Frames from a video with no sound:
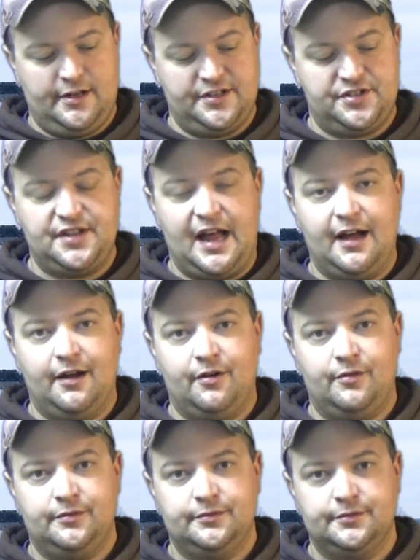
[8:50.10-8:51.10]

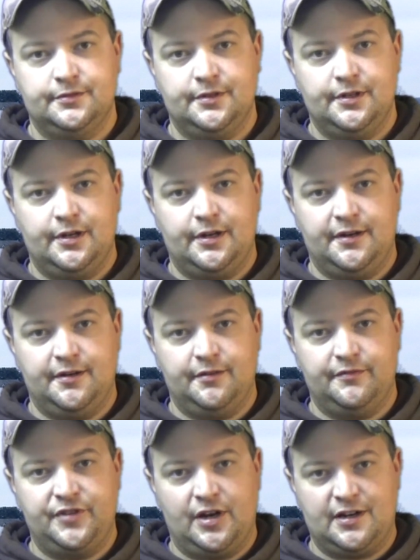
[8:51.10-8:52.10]
style
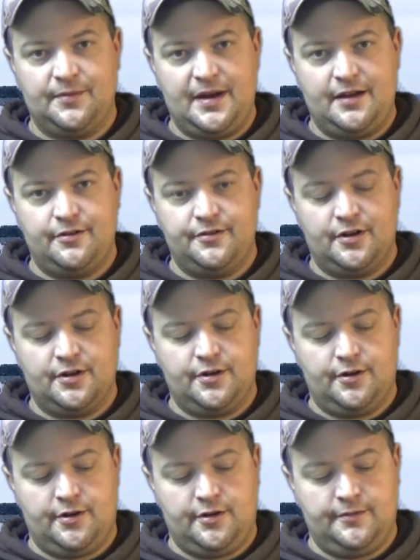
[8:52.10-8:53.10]
of Duck Commander duck
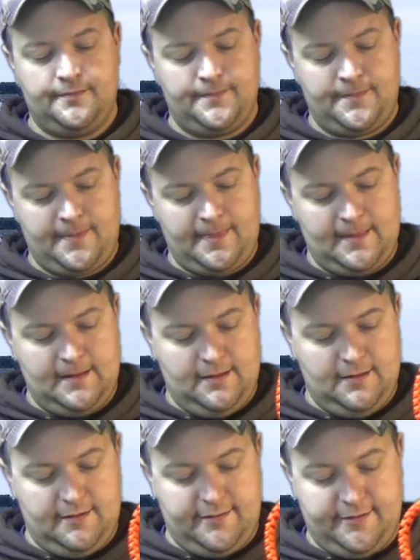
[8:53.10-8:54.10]
call.
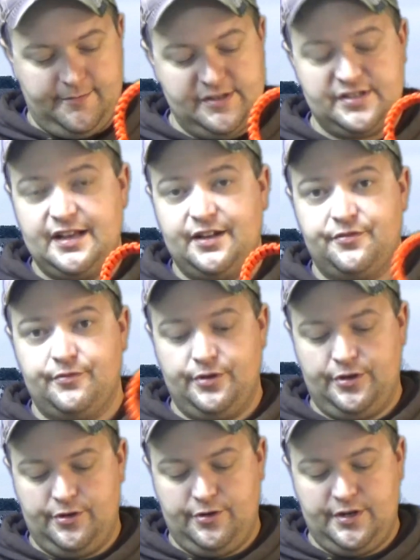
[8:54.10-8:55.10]
It sounds
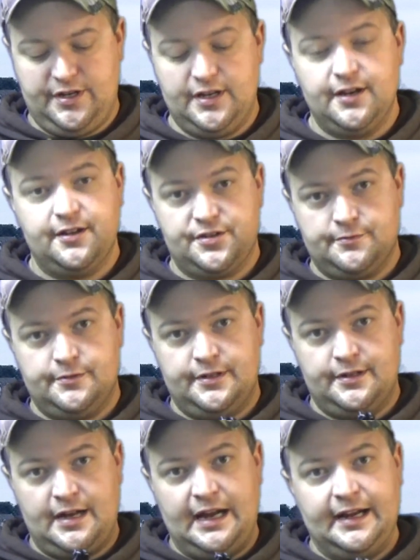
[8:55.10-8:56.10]
really good. And then this
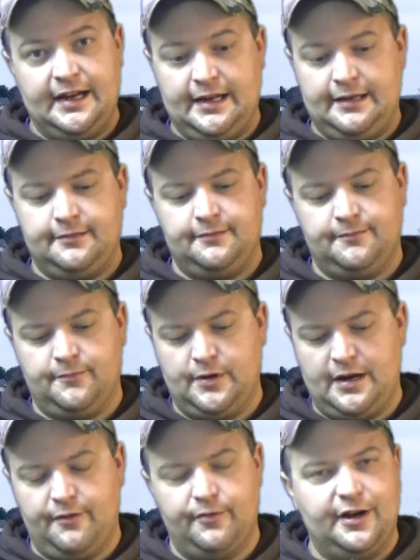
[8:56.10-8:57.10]
one I got when
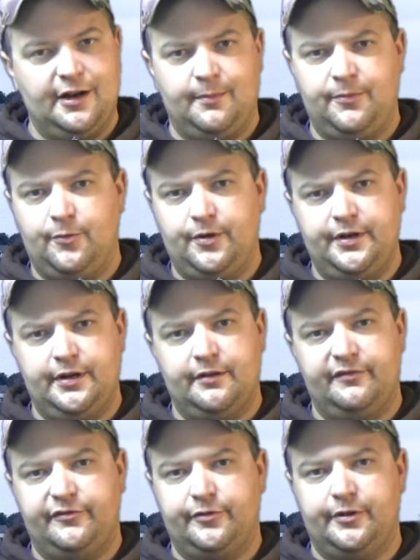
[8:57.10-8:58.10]
I re-upped one year
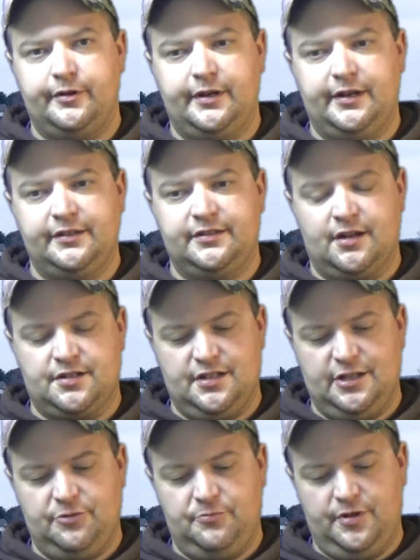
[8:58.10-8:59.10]
for Ducks
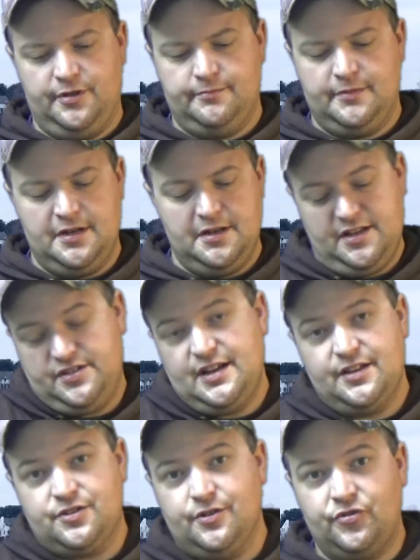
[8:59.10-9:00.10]
Unlimited. It
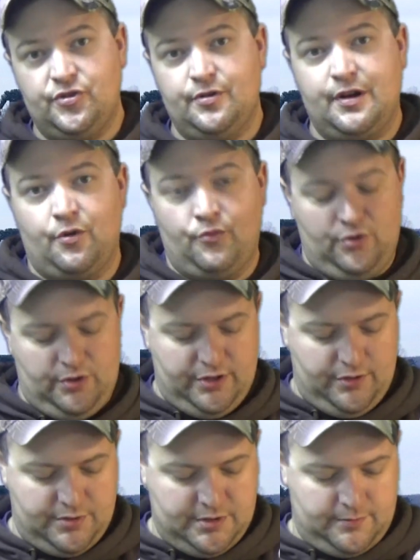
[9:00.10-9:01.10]
sounds good too. I don't really
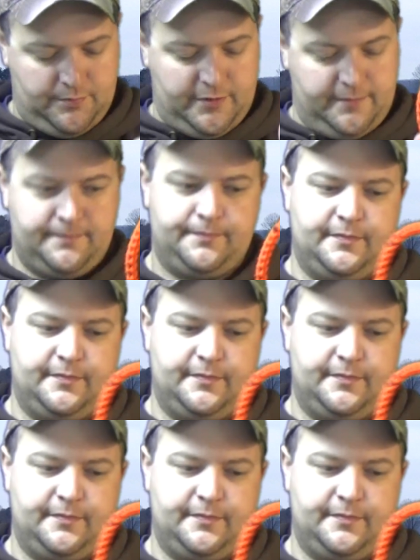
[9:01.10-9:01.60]
use it, but